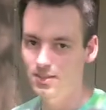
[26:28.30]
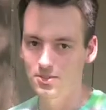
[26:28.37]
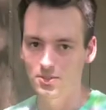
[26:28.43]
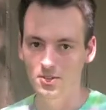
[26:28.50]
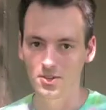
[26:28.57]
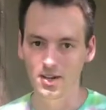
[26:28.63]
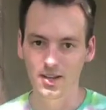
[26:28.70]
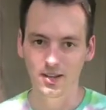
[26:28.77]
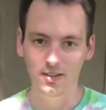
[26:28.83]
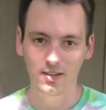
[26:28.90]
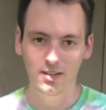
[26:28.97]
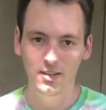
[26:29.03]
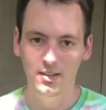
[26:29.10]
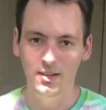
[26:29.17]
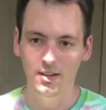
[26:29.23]
are great.
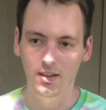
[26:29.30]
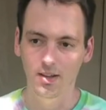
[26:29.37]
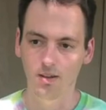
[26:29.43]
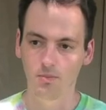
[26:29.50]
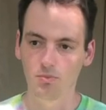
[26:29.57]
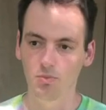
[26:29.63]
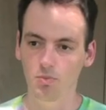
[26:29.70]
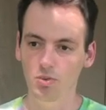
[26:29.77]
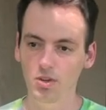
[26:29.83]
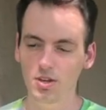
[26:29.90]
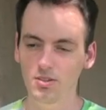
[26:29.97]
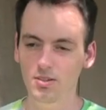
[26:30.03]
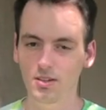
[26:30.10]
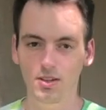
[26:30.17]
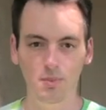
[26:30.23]
We'll go
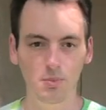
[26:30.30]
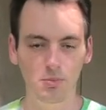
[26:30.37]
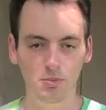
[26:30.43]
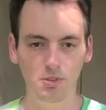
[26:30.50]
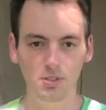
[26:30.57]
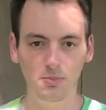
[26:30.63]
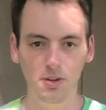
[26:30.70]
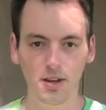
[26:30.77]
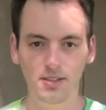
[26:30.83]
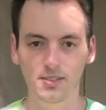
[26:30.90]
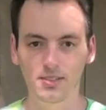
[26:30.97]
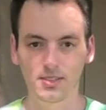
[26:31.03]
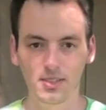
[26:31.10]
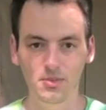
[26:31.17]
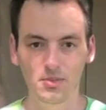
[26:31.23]
to a couple more spots and
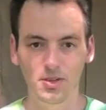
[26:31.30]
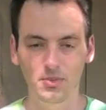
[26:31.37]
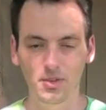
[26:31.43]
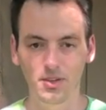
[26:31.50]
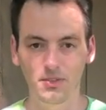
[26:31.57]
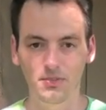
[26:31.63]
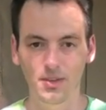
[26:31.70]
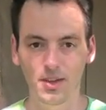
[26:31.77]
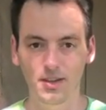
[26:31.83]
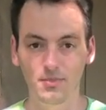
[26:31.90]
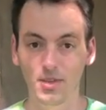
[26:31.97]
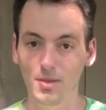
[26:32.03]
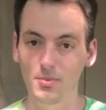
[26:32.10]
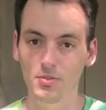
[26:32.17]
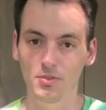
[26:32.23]
see what we can find.
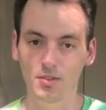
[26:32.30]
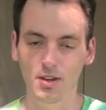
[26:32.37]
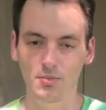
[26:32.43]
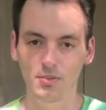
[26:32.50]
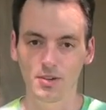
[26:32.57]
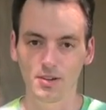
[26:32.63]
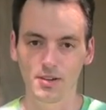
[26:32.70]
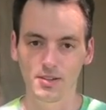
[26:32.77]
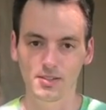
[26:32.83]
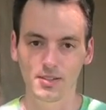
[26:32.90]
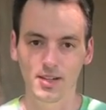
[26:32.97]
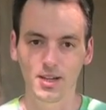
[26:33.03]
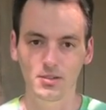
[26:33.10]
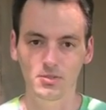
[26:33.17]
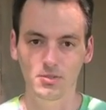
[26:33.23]
Maybe we'll come across an
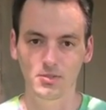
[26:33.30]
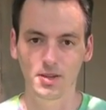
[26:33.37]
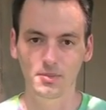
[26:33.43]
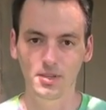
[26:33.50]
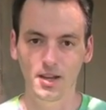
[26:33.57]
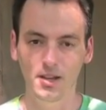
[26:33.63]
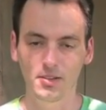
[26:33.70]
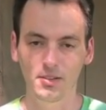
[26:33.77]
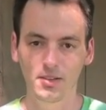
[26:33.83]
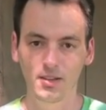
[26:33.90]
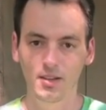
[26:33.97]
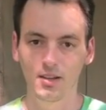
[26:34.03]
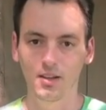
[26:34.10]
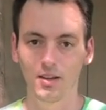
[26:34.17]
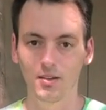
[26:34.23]
actual reptile,
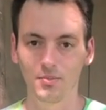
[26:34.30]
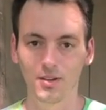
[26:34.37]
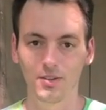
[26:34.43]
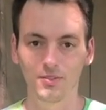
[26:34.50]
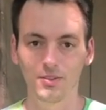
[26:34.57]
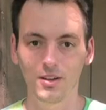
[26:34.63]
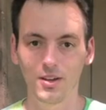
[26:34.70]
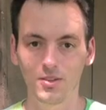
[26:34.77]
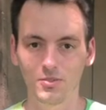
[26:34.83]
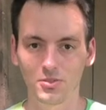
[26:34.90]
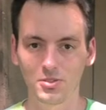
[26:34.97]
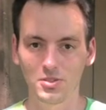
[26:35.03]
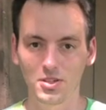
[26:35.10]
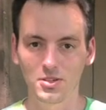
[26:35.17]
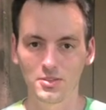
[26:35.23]
but if not, we'll
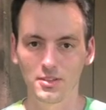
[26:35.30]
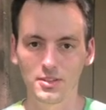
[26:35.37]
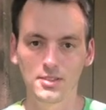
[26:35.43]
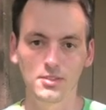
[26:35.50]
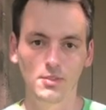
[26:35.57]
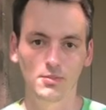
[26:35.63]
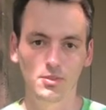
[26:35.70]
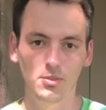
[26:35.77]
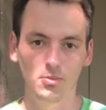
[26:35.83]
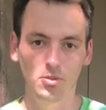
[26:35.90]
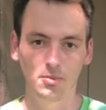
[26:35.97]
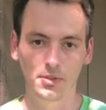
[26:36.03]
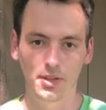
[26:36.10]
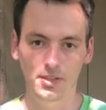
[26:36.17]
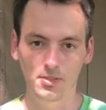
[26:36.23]
show you at least a few more
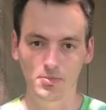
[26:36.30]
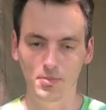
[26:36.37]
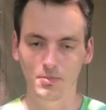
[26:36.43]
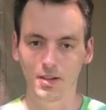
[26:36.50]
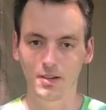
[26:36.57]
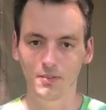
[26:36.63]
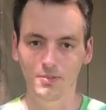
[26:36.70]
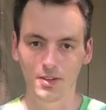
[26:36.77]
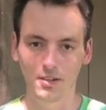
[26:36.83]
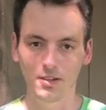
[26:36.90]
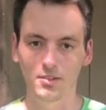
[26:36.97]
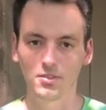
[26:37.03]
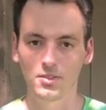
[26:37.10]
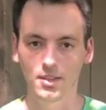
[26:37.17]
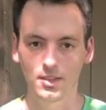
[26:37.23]
places we might could find
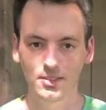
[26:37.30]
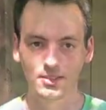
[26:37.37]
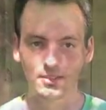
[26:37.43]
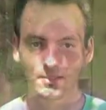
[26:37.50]
other things.